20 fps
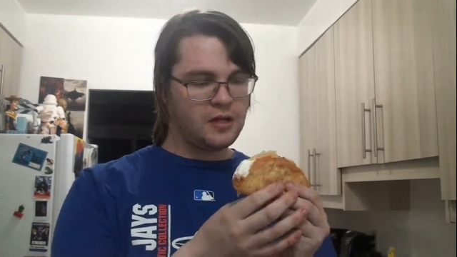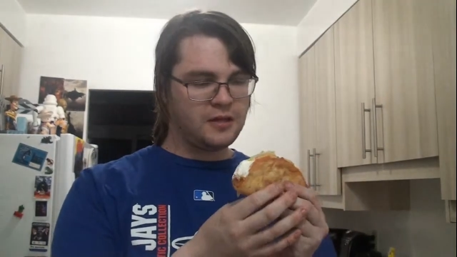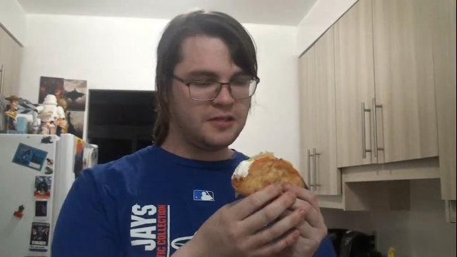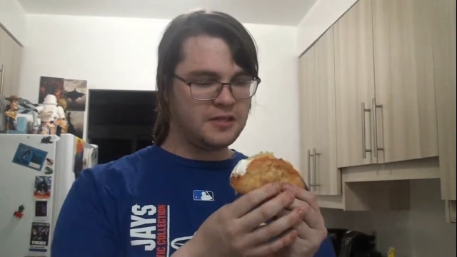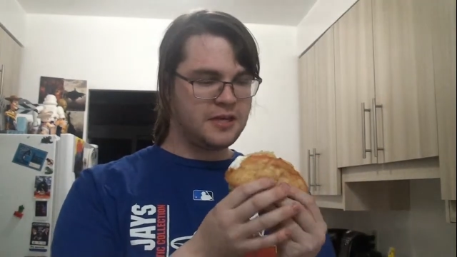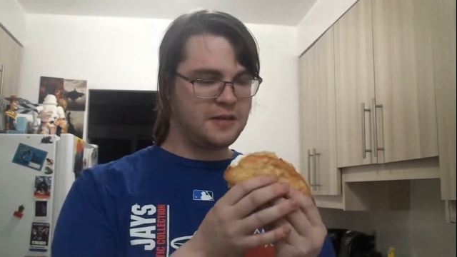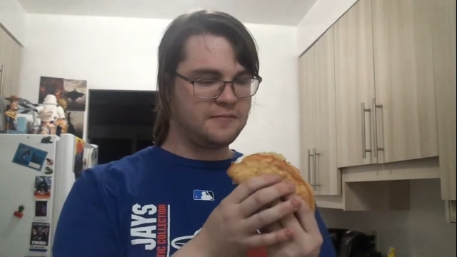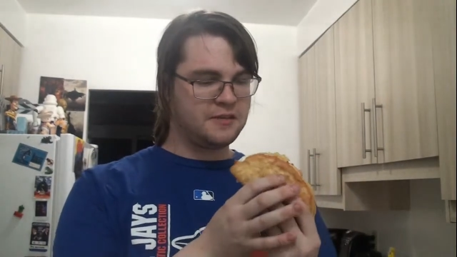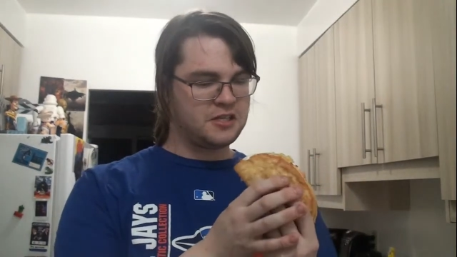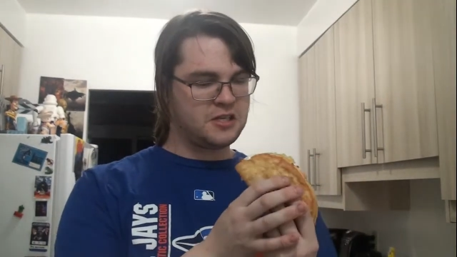
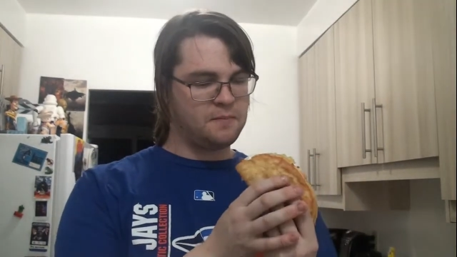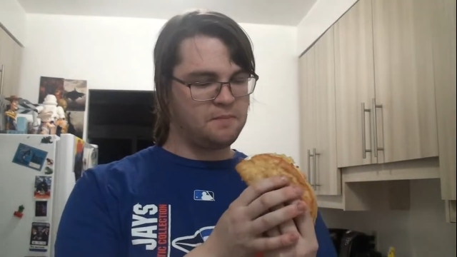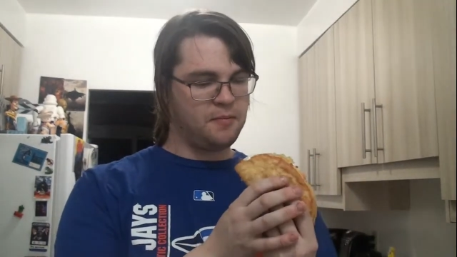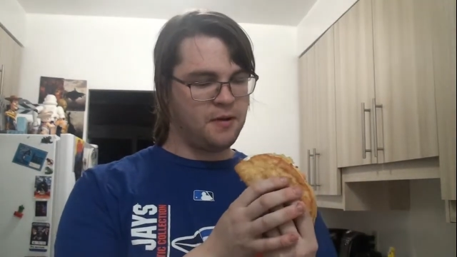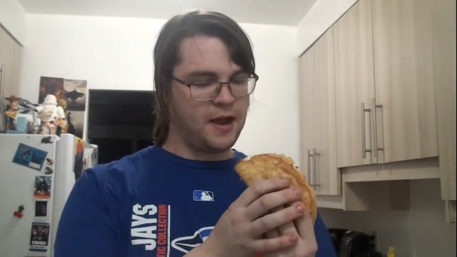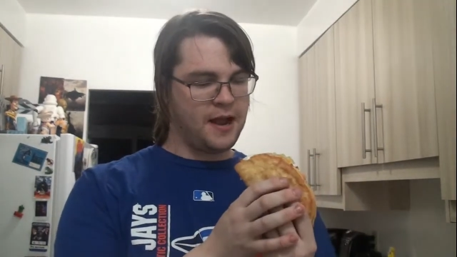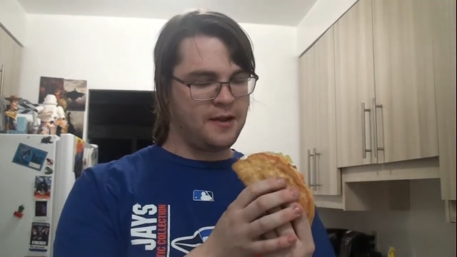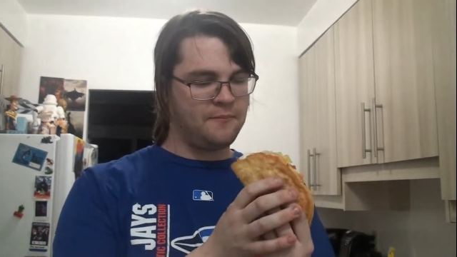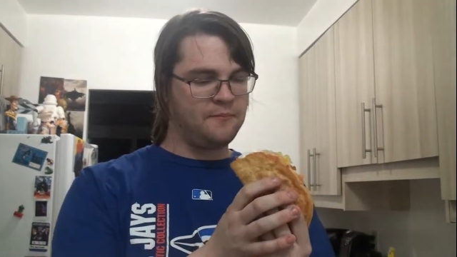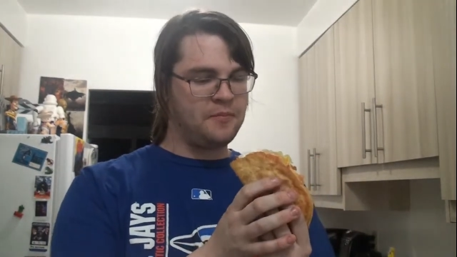let's give this a
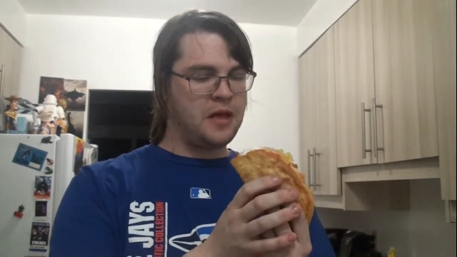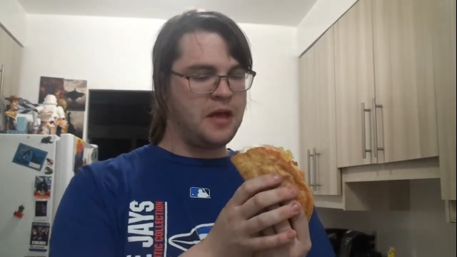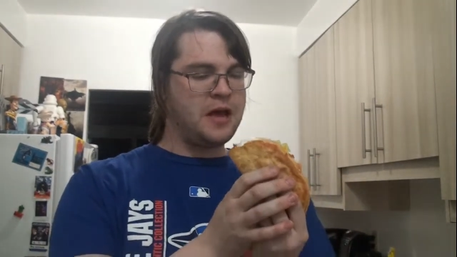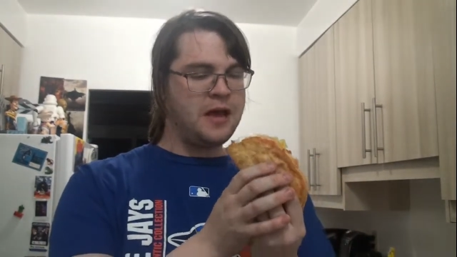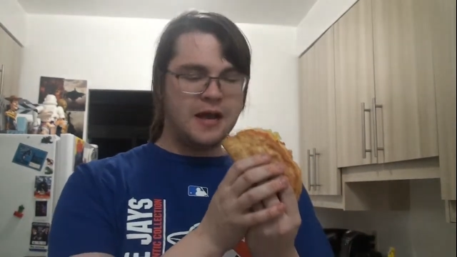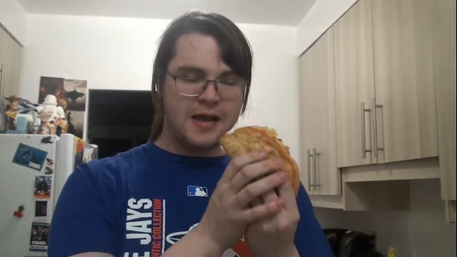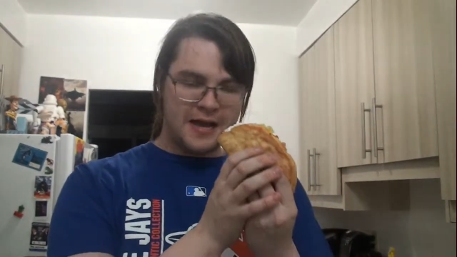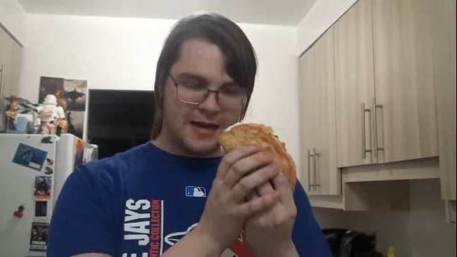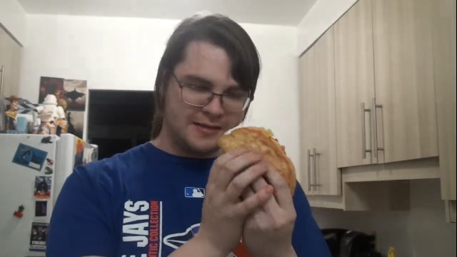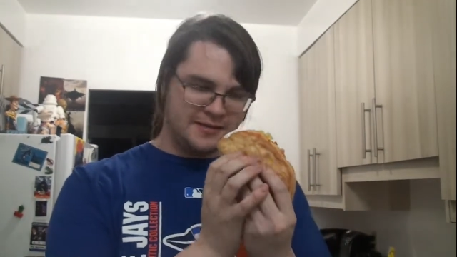bite
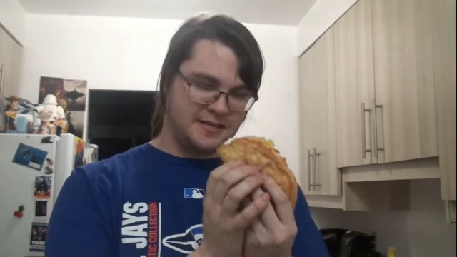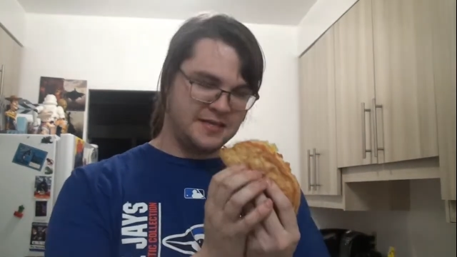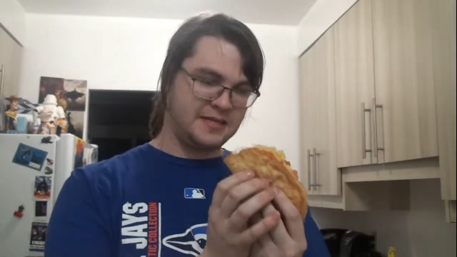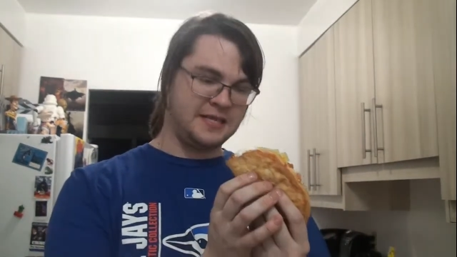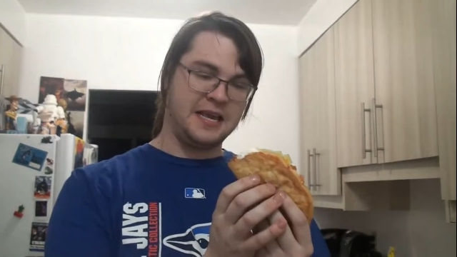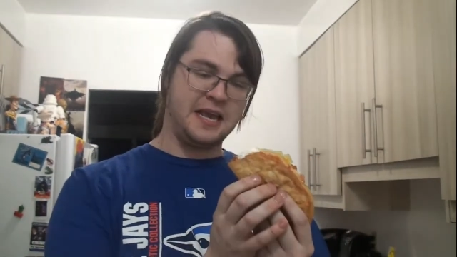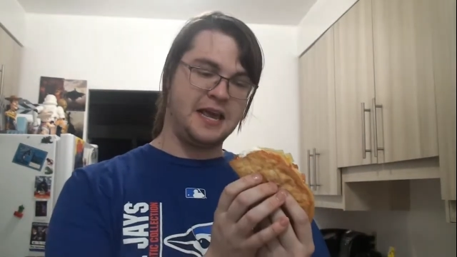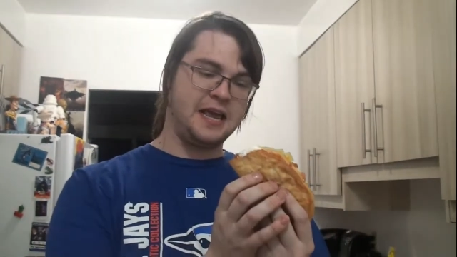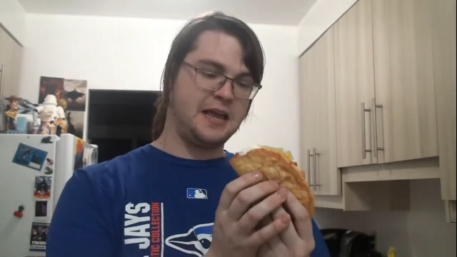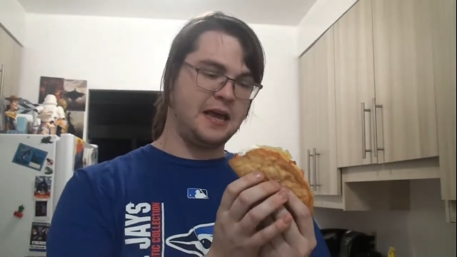and
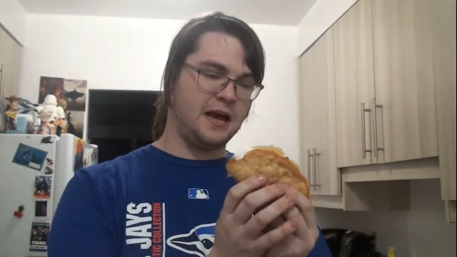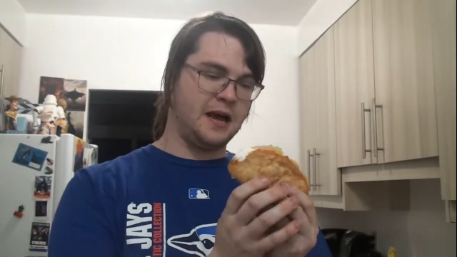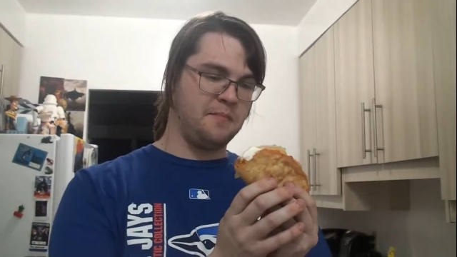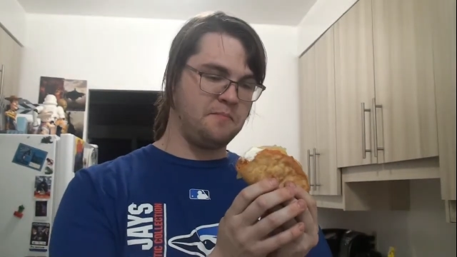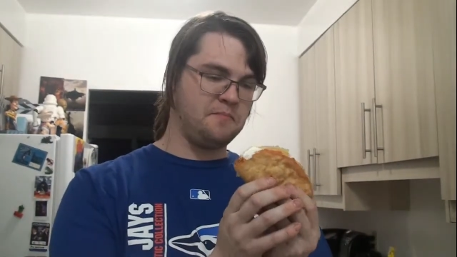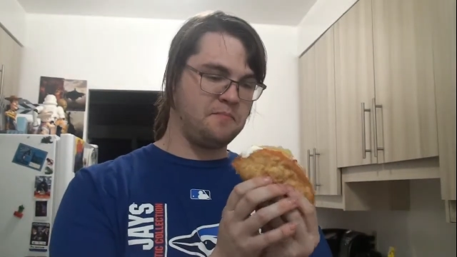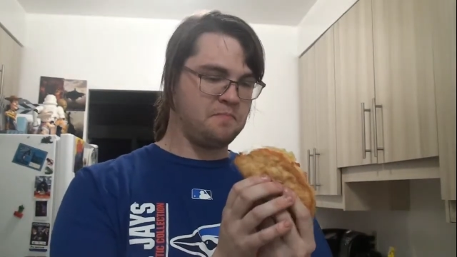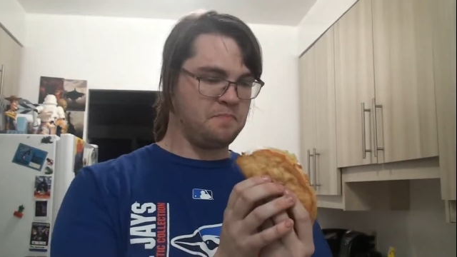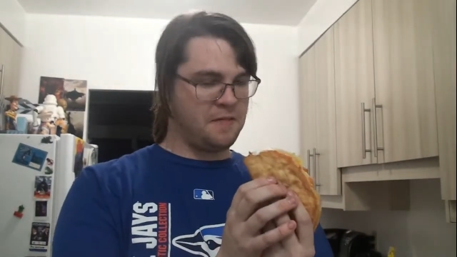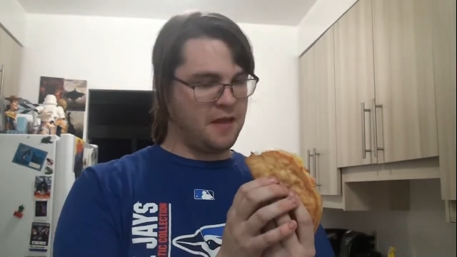see
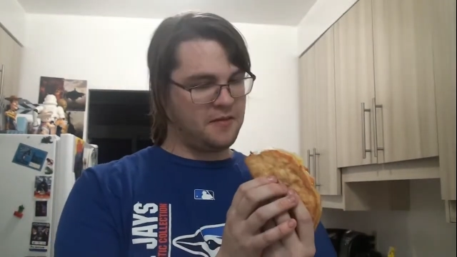um,